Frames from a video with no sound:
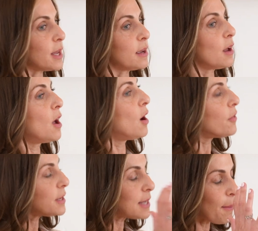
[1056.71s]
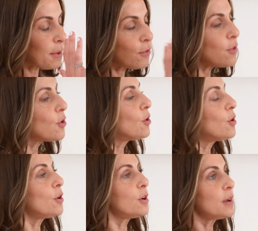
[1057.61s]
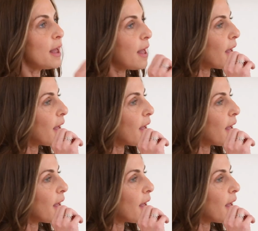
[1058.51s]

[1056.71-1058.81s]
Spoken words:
like this happened for the good,